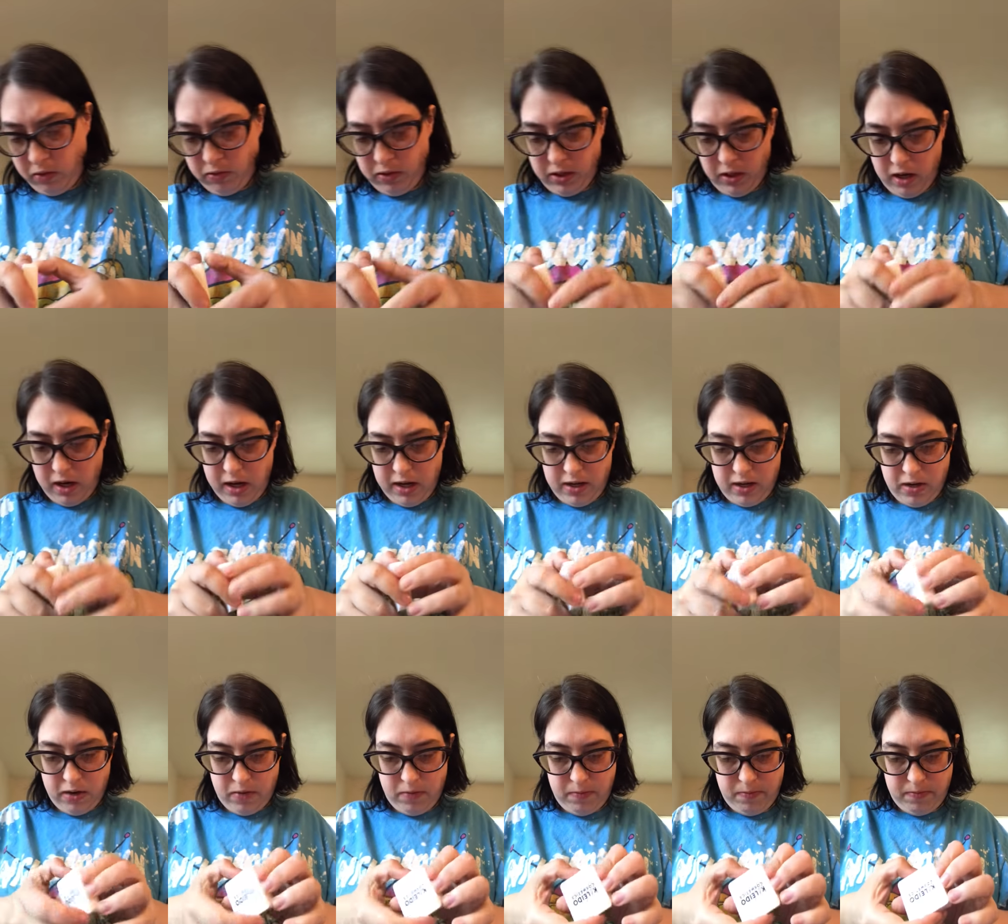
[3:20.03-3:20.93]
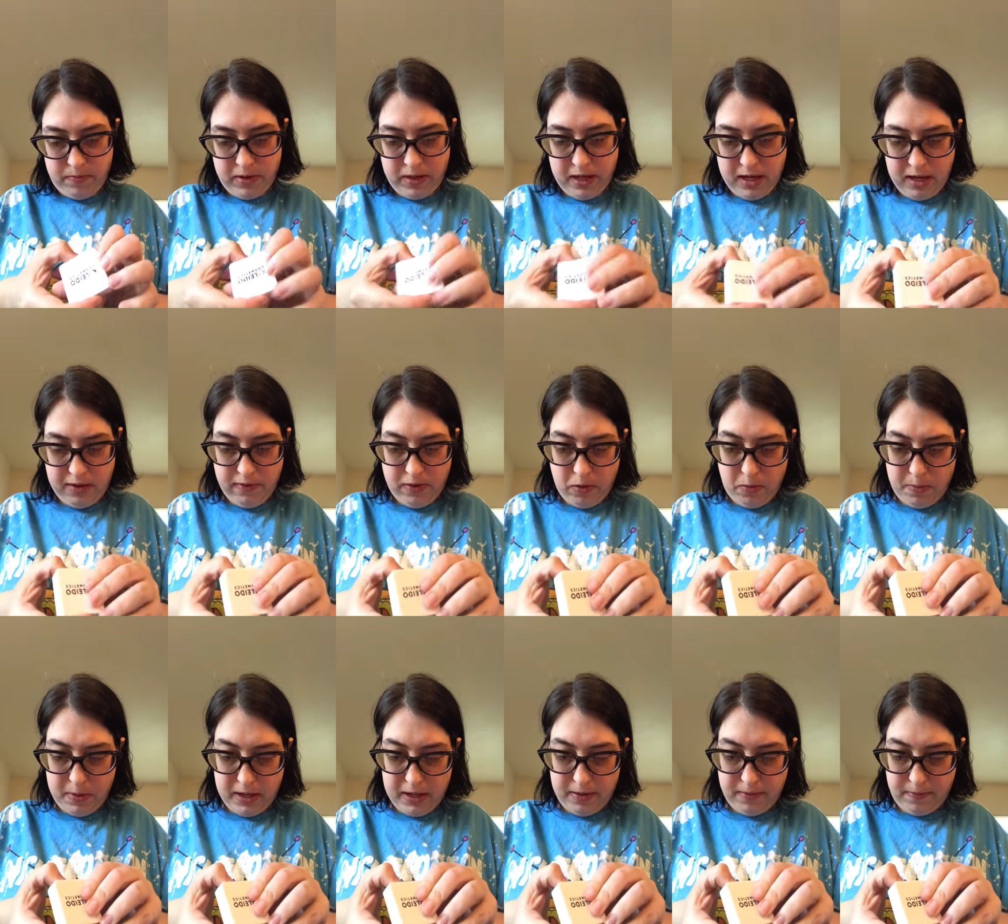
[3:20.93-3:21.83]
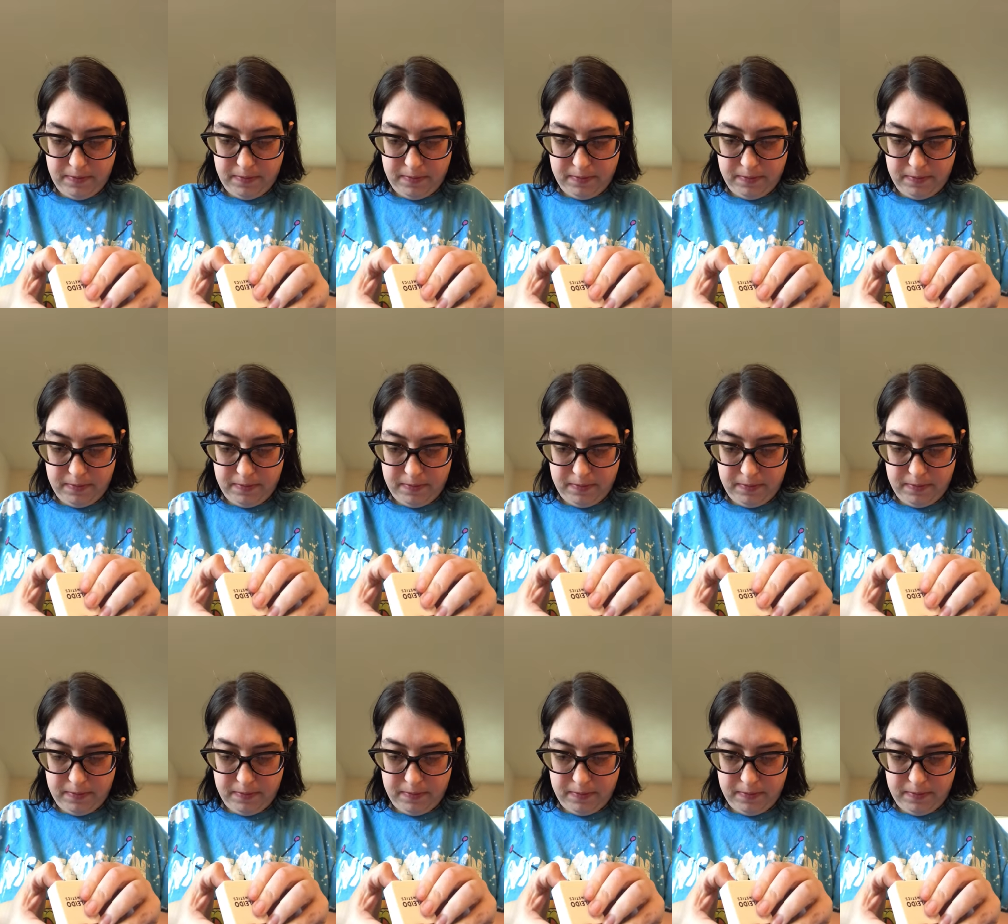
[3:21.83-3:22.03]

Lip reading: Oh god, nope. Can't even open it.